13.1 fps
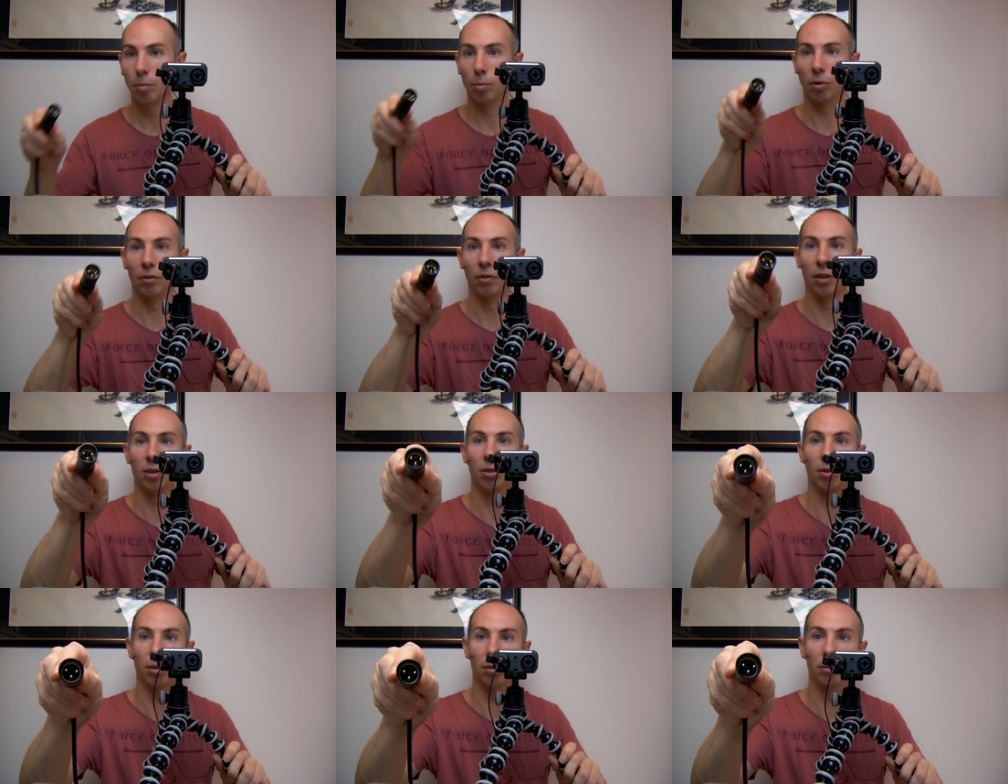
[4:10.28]

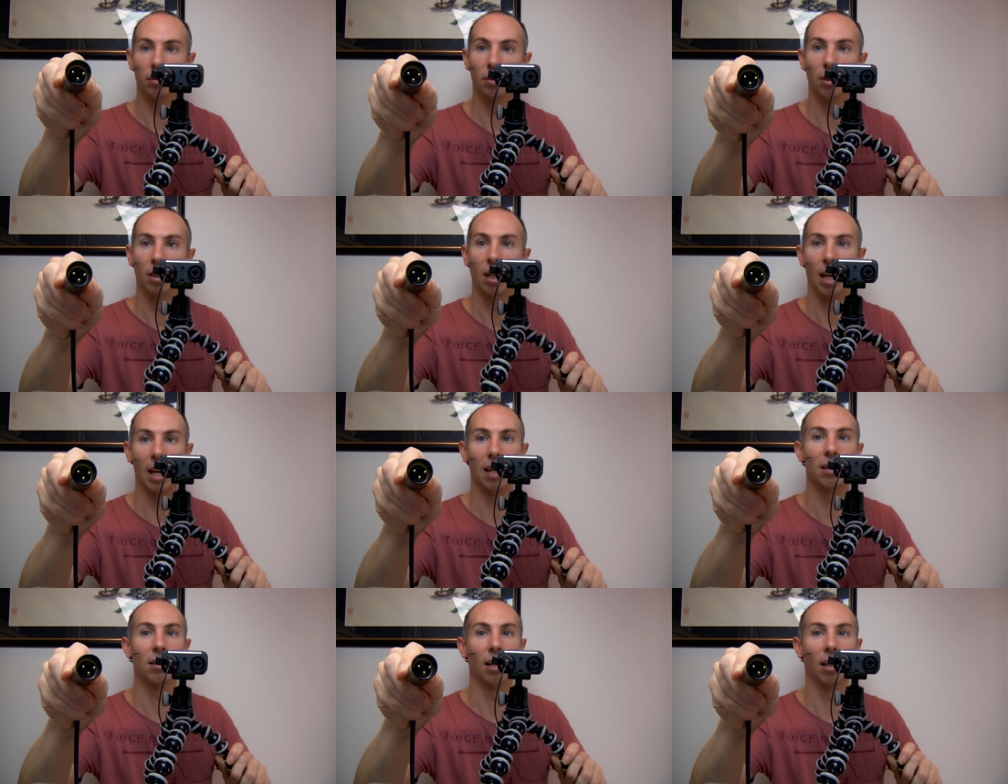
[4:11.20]
professional
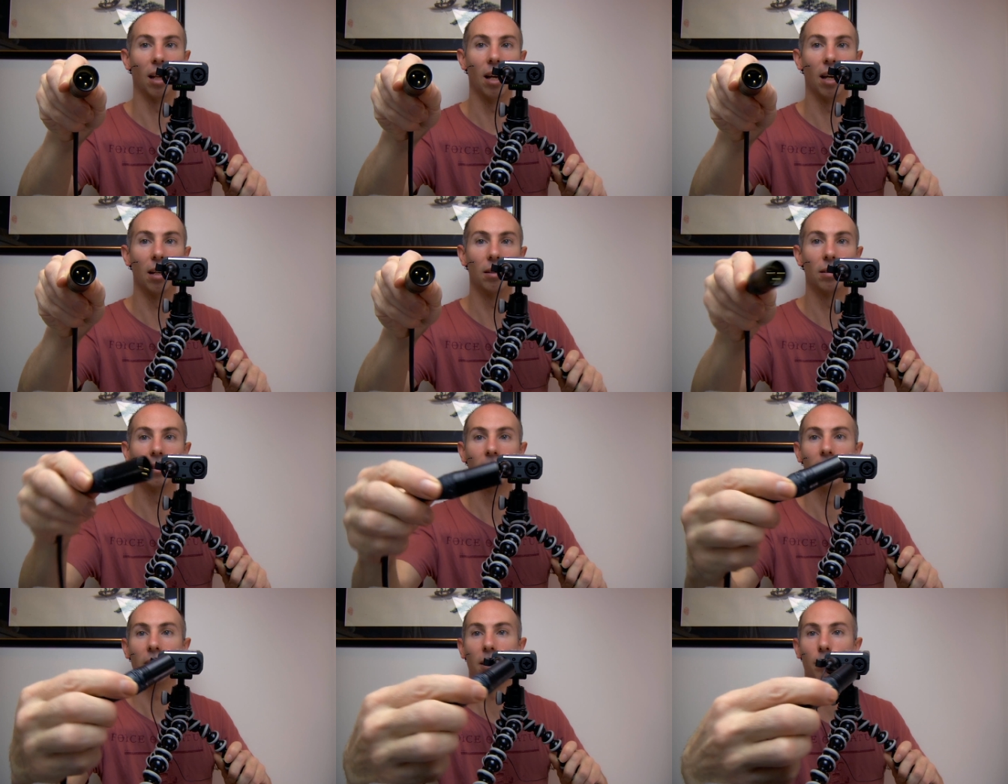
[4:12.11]
XLR
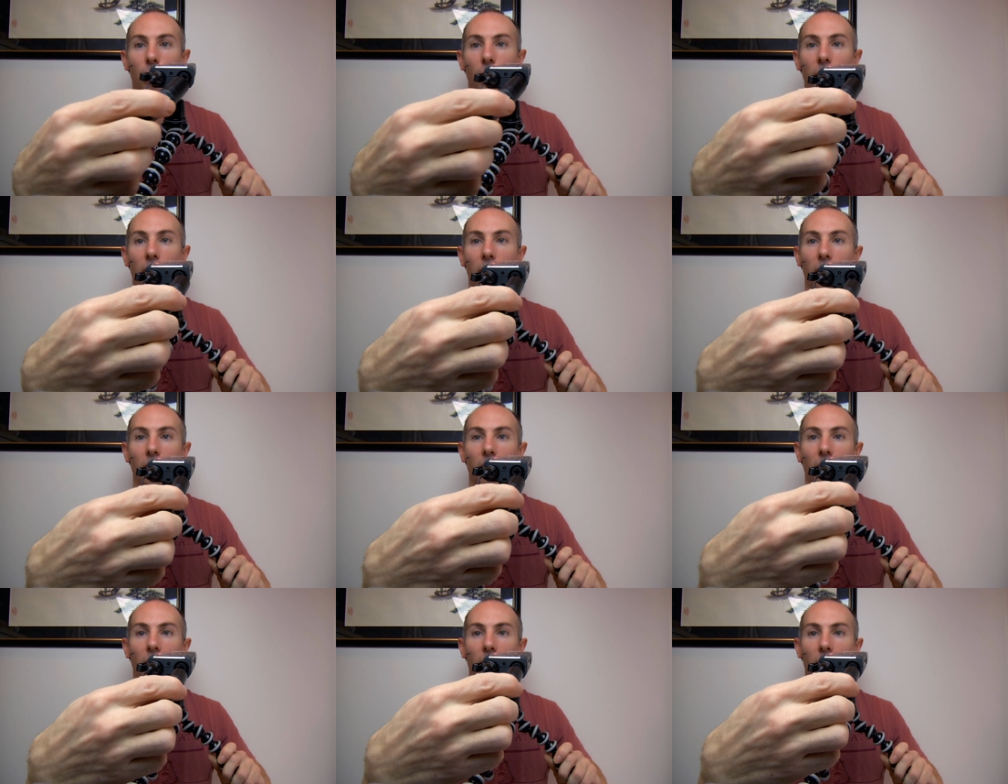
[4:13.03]
inputs,
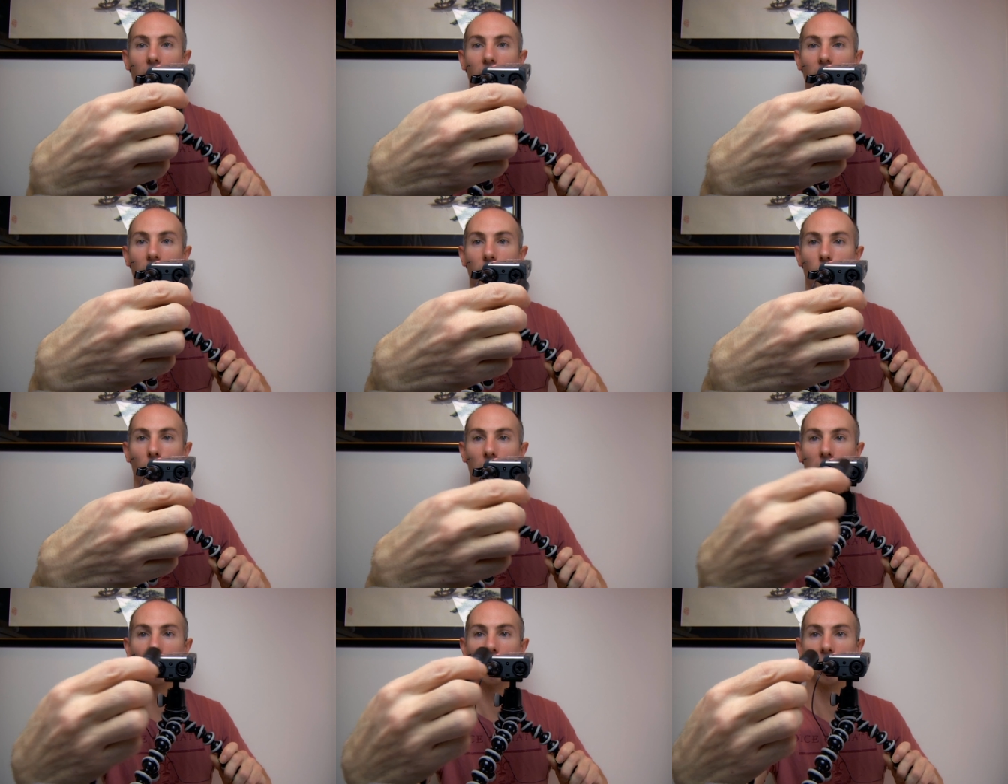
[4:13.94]

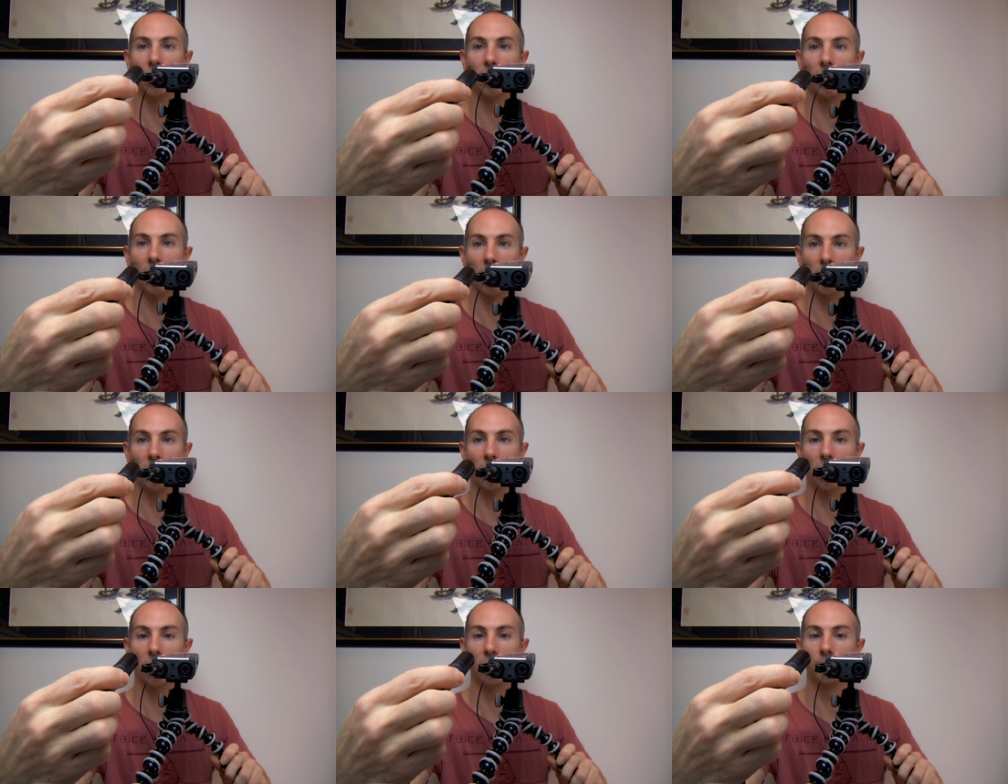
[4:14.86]
one side to the other
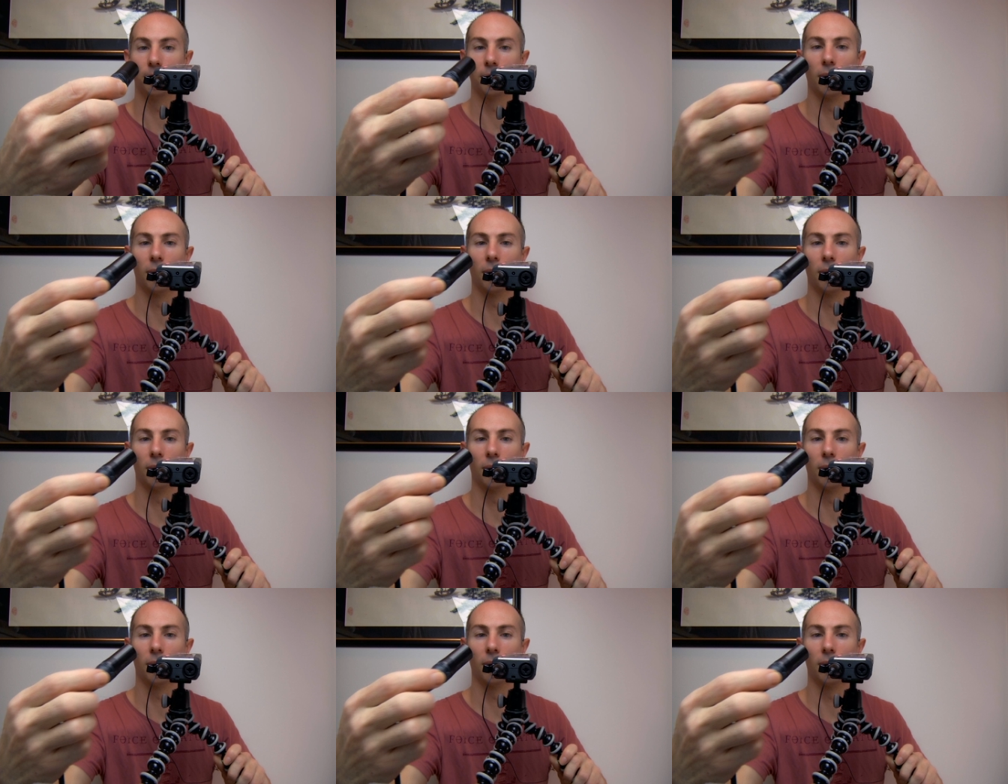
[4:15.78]
side.